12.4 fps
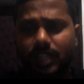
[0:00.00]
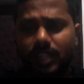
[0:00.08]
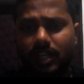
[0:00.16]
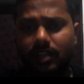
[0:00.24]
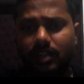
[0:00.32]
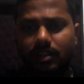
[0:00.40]

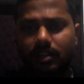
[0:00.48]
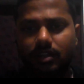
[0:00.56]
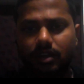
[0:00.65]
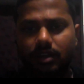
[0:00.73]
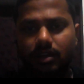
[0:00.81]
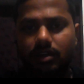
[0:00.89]

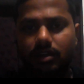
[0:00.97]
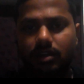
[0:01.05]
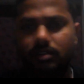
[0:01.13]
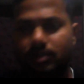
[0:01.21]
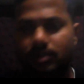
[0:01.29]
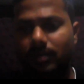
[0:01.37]

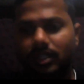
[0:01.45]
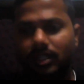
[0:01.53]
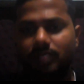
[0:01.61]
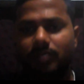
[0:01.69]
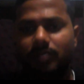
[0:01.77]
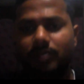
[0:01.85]

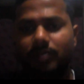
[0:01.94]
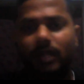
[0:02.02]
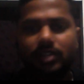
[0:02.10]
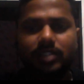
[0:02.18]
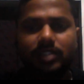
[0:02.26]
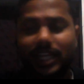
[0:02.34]
other
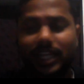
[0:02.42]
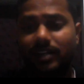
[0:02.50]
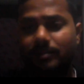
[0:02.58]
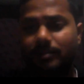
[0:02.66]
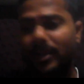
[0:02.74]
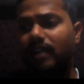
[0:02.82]
people that
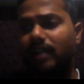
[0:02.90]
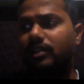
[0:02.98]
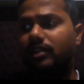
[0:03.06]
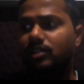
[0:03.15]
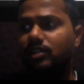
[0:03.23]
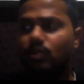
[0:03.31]
make
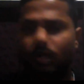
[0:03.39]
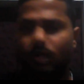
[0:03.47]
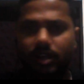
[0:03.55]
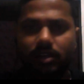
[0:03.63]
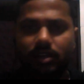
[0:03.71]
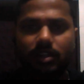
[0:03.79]
this
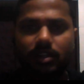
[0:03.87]
order.